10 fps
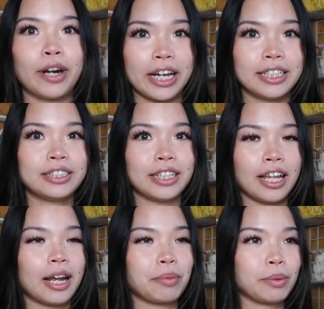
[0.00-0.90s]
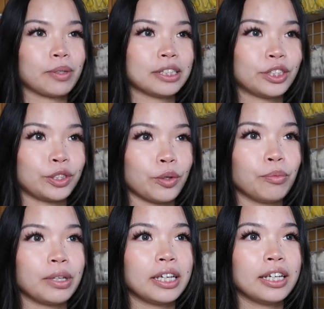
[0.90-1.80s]
race, a lot of people assume
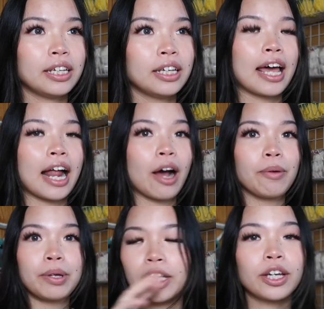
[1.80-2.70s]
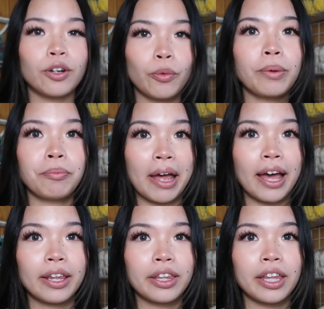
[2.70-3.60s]
me that I'm really good with
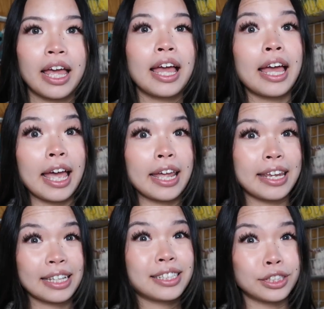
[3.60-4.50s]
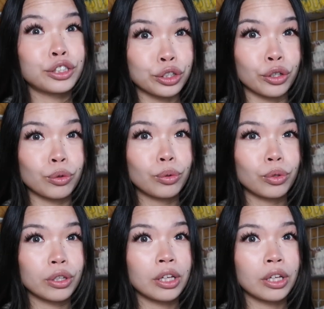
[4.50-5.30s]
math, and that's just true.